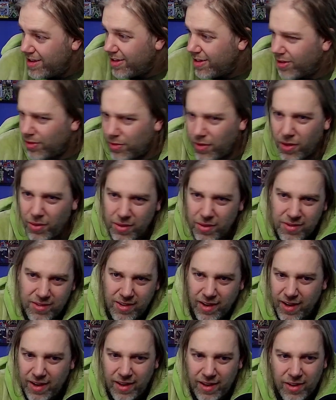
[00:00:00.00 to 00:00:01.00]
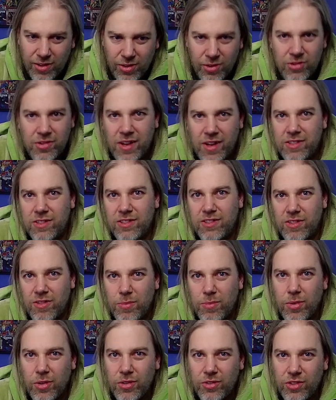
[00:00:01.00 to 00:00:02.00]
Although entirely unnecessary
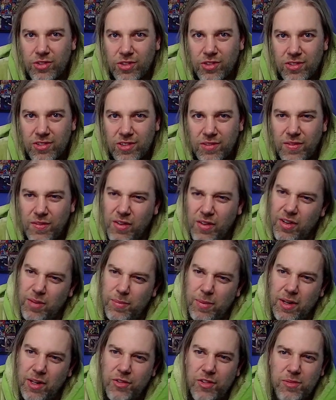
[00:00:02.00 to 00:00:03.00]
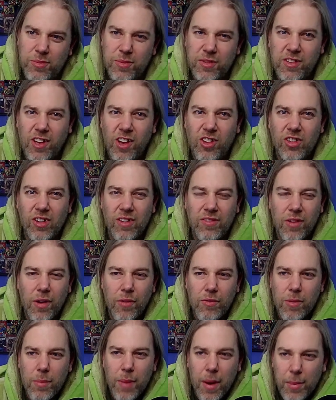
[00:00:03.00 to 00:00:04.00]
purchases. If you've got a bit of Christmas cash left
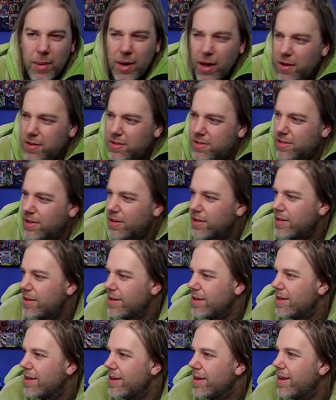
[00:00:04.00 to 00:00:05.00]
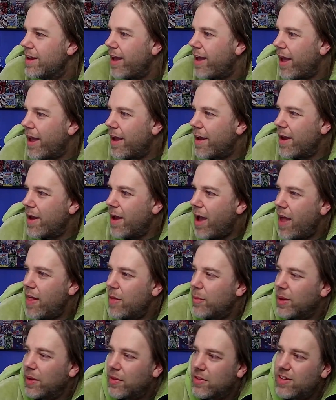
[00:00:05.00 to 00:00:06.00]
over, it might be nice. And
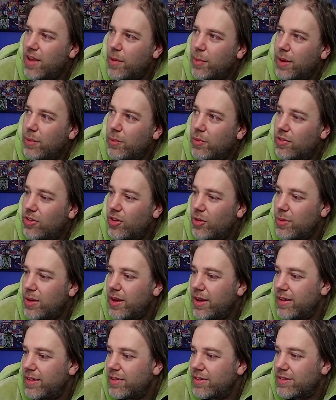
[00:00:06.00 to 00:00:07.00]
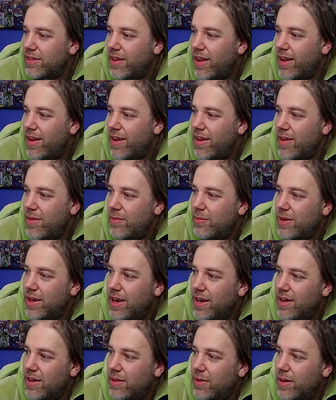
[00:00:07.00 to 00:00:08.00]
then we get the same again with the Tomb Kings. We
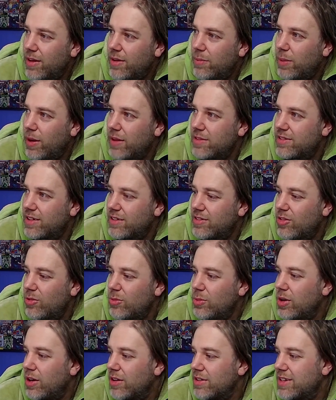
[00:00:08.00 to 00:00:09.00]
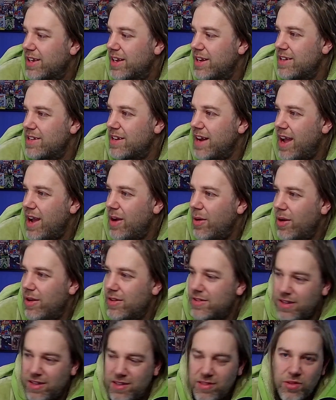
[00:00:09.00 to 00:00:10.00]
get a plastic Tomb Guard kit now
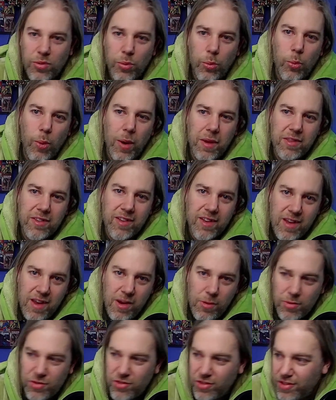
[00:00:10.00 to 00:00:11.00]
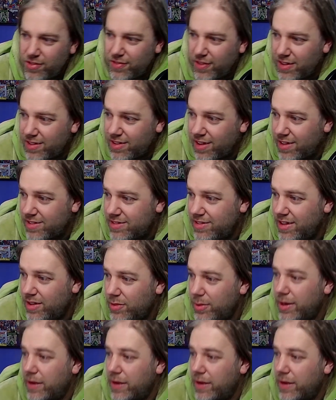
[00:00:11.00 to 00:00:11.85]
as a 20, which is fantastic.